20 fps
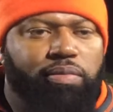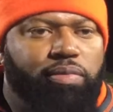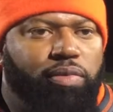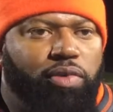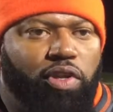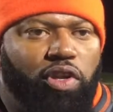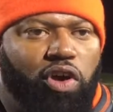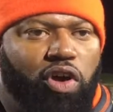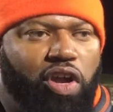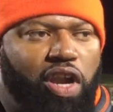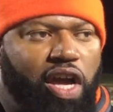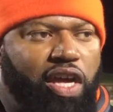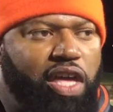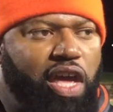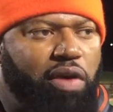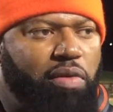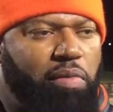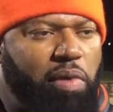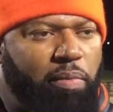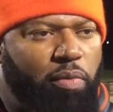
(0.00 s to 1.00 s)
And I
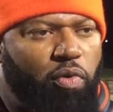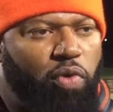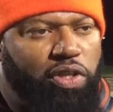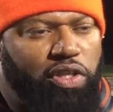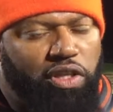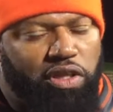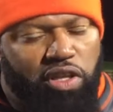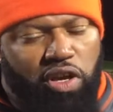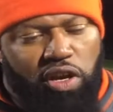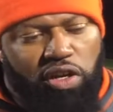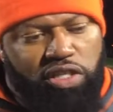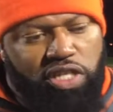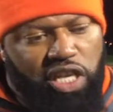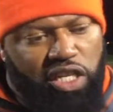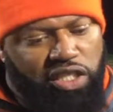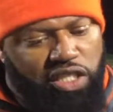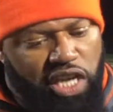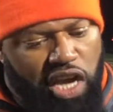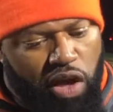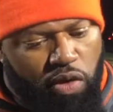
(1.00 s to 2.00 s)
can't remember what the third
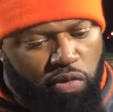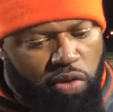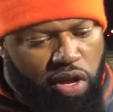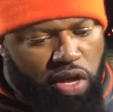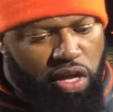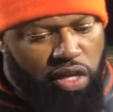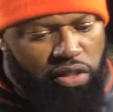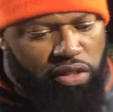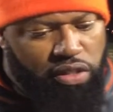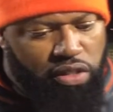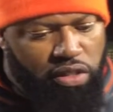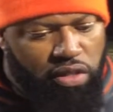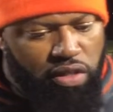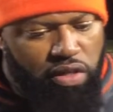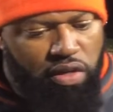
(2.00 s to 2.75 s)
touchdown was.